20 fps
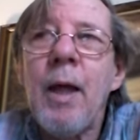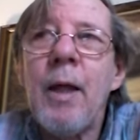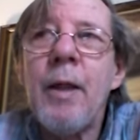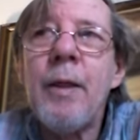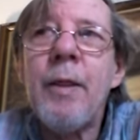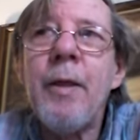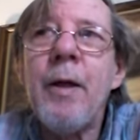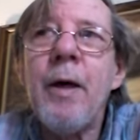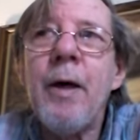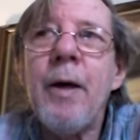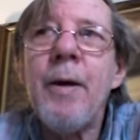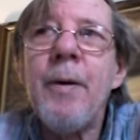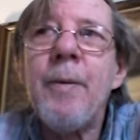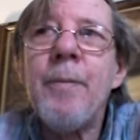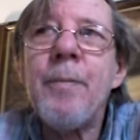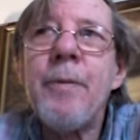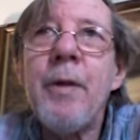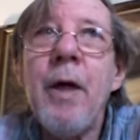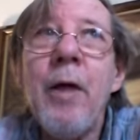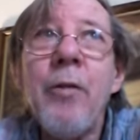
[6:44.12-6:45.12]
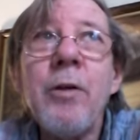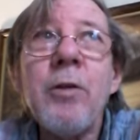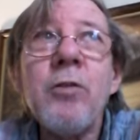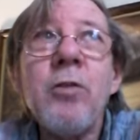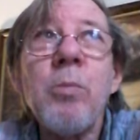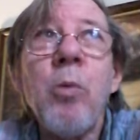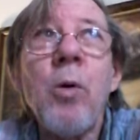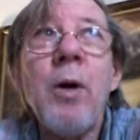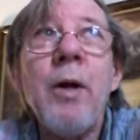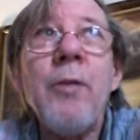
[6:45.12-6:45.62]
the the other
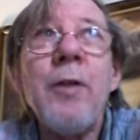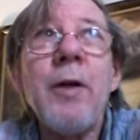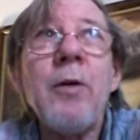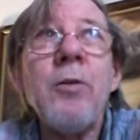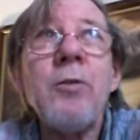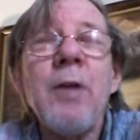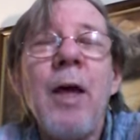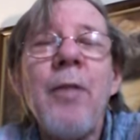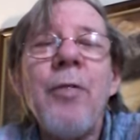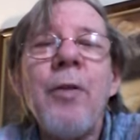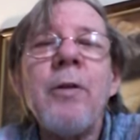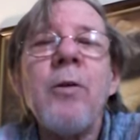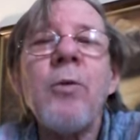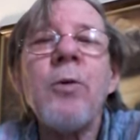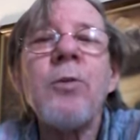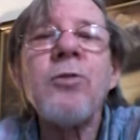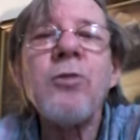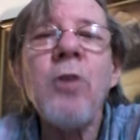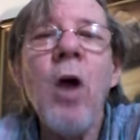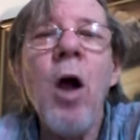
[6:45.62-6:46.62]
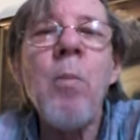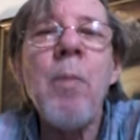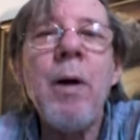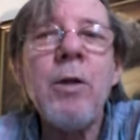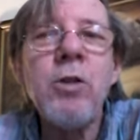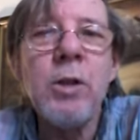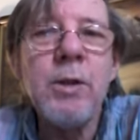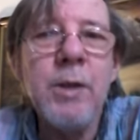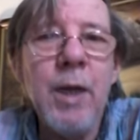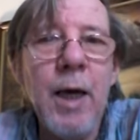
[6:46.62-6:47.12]
disappointing thing was I think there was so
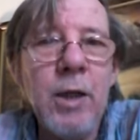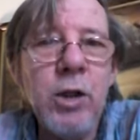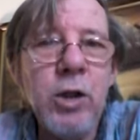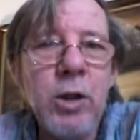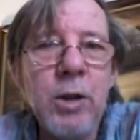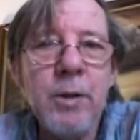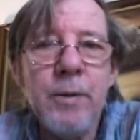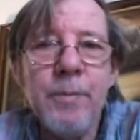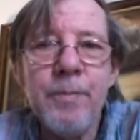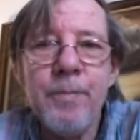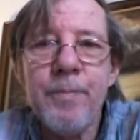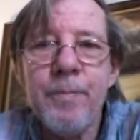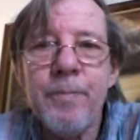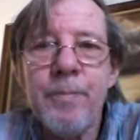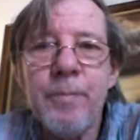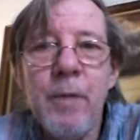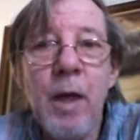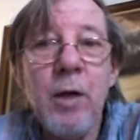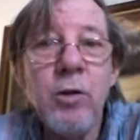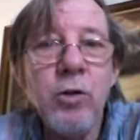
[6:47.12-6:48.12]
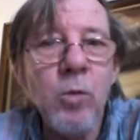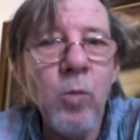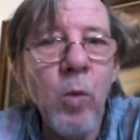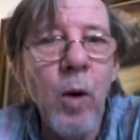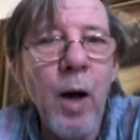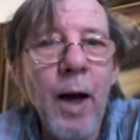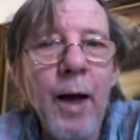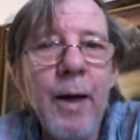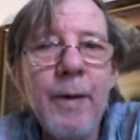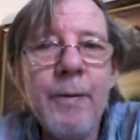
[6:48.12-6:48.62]
much attention
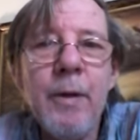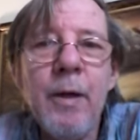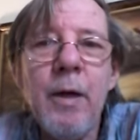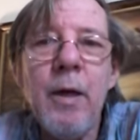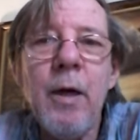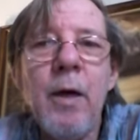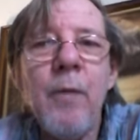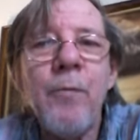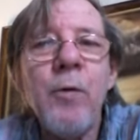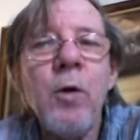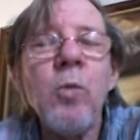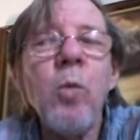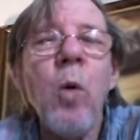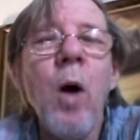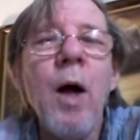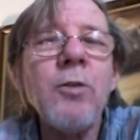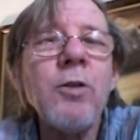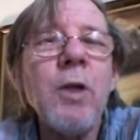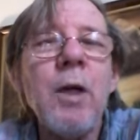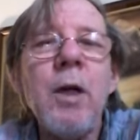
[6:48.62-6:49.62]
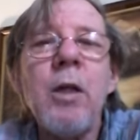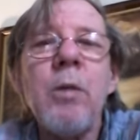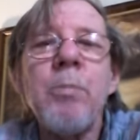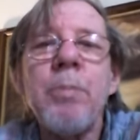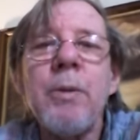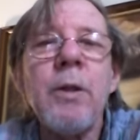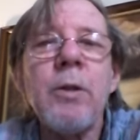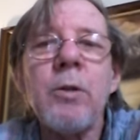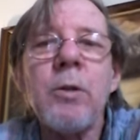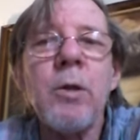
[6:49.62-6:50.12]
nationwide. If you watch any of the
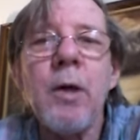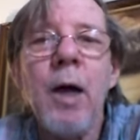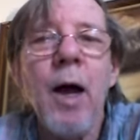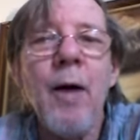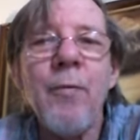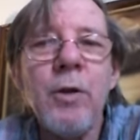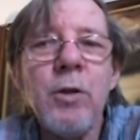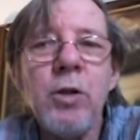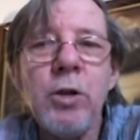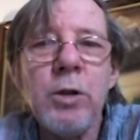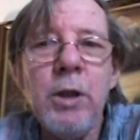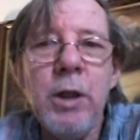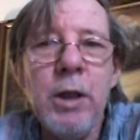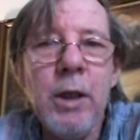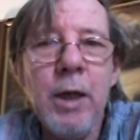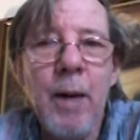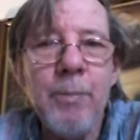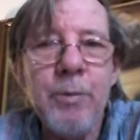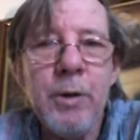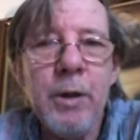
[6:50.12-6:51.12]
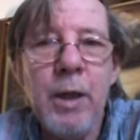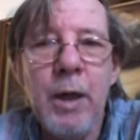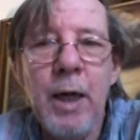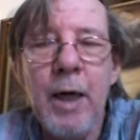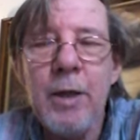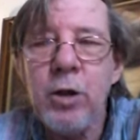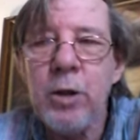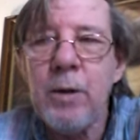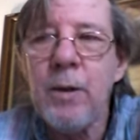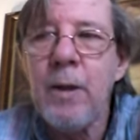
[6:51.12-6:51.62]
political coverage leading up to the
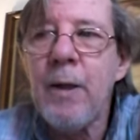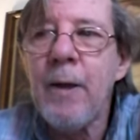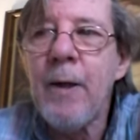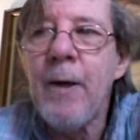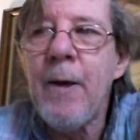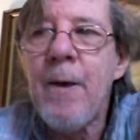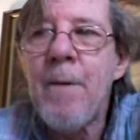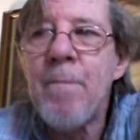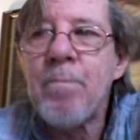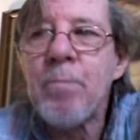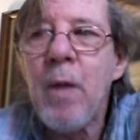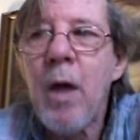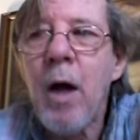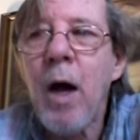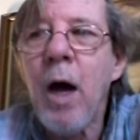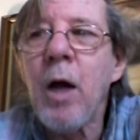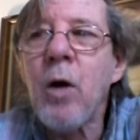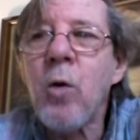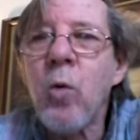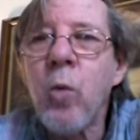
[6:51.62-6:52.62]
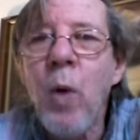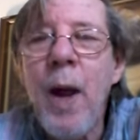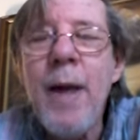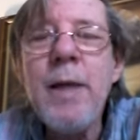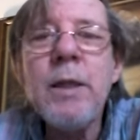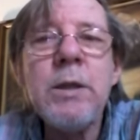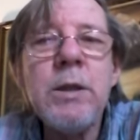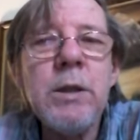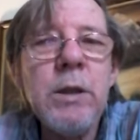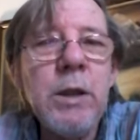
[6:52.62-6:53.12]
election, a
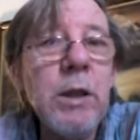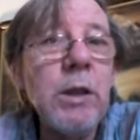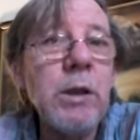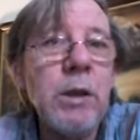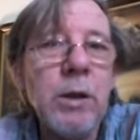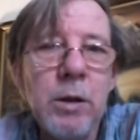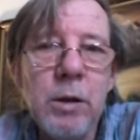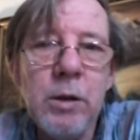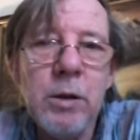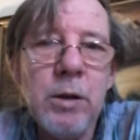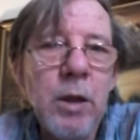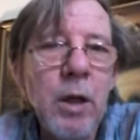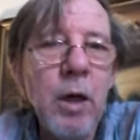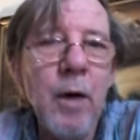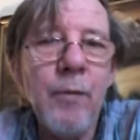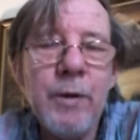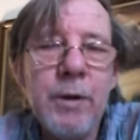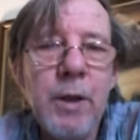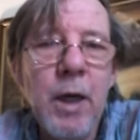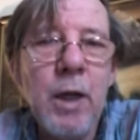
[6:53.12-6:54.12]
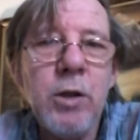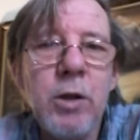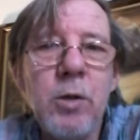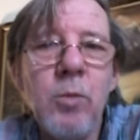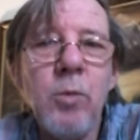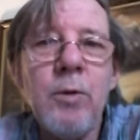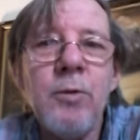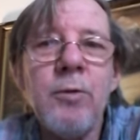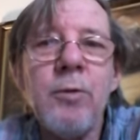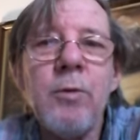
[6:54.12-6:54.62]
great deal of
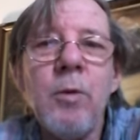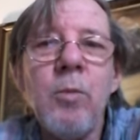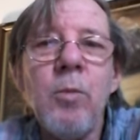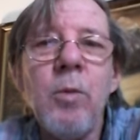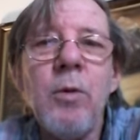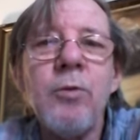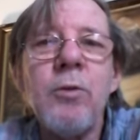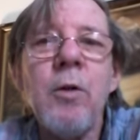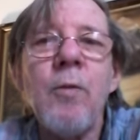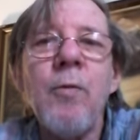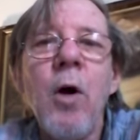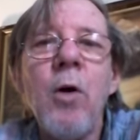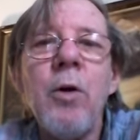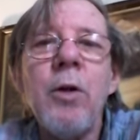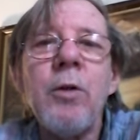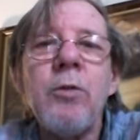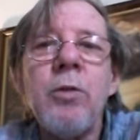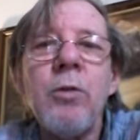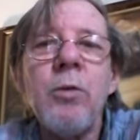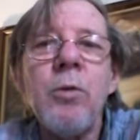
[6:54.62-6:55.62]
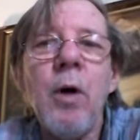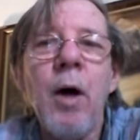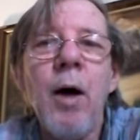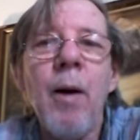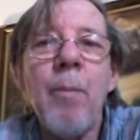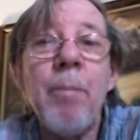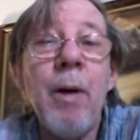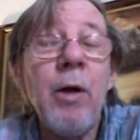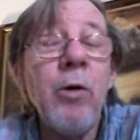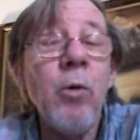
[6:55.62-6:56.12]
attention was was devoted to
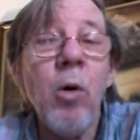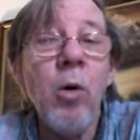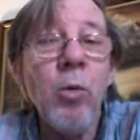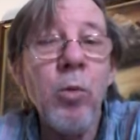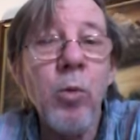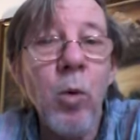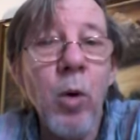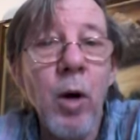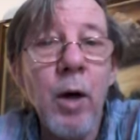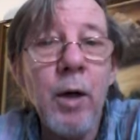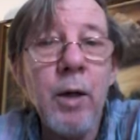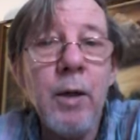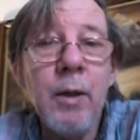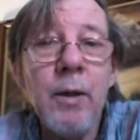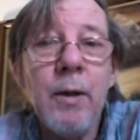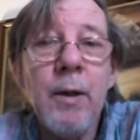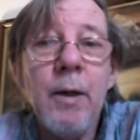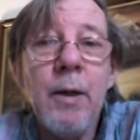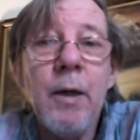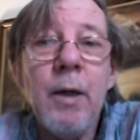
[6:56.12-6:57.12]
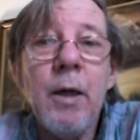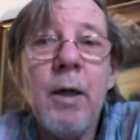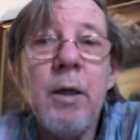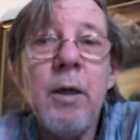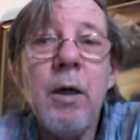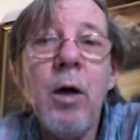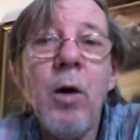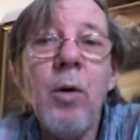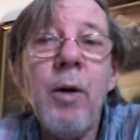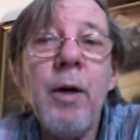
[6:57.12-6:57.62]
uh, Beto O'Rourke,
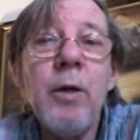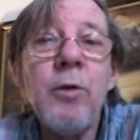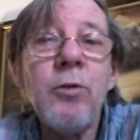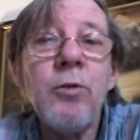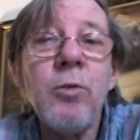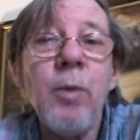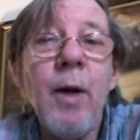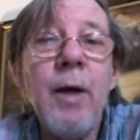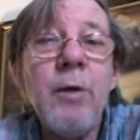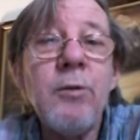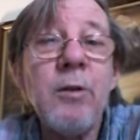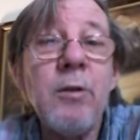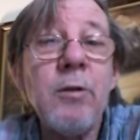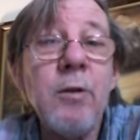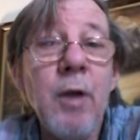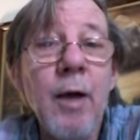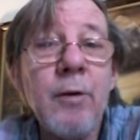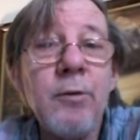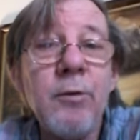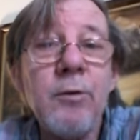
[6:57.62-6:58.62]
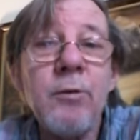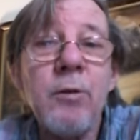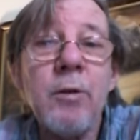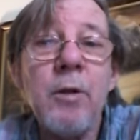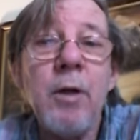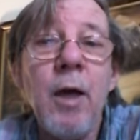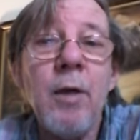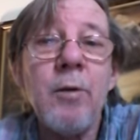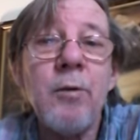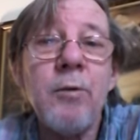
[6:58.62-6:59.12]
you know, in his race in Texas
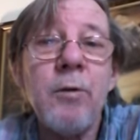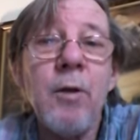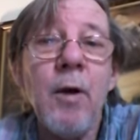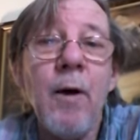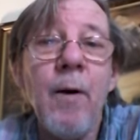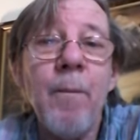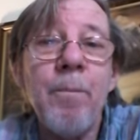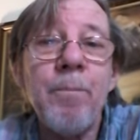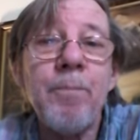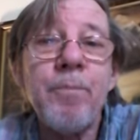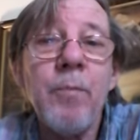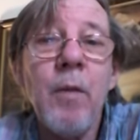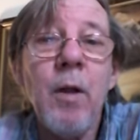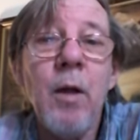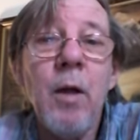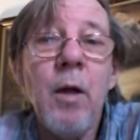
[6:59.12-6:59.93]
against um,